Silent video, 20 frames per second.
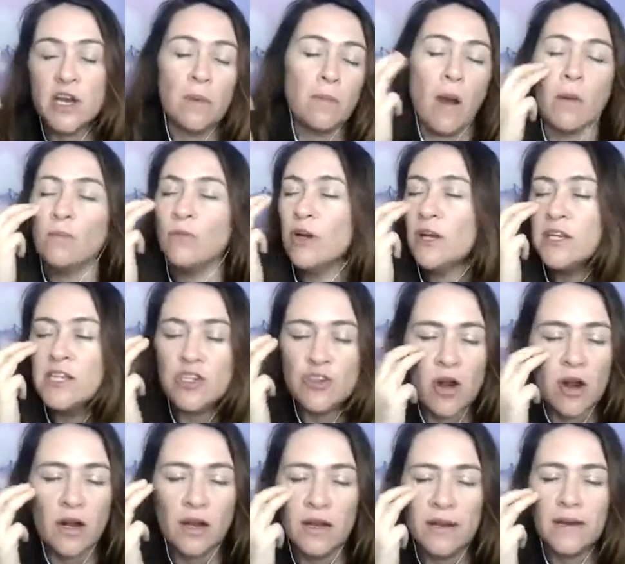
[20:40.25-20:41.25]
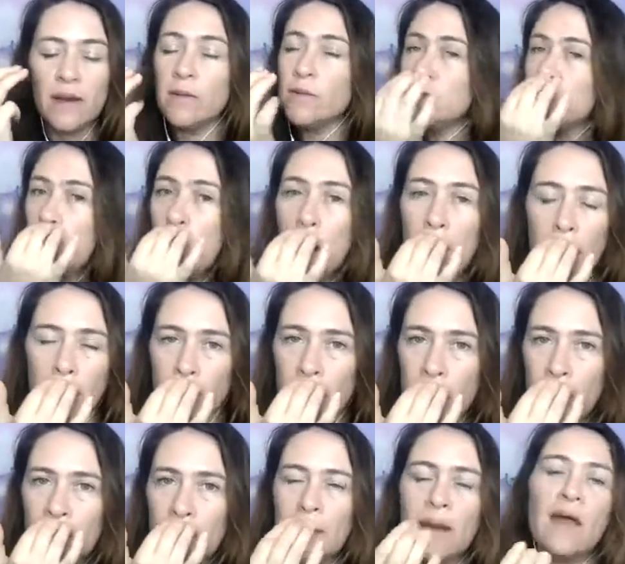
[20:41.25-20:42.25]
I'm really struggling, I've tried
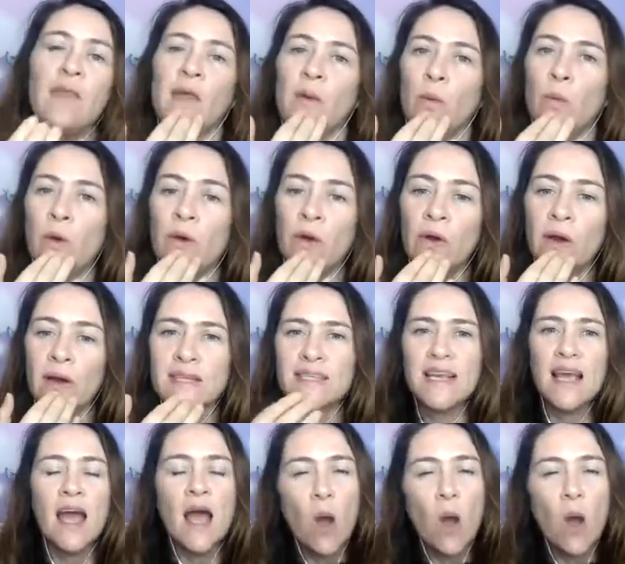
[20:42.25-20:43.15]
everything, nothing works.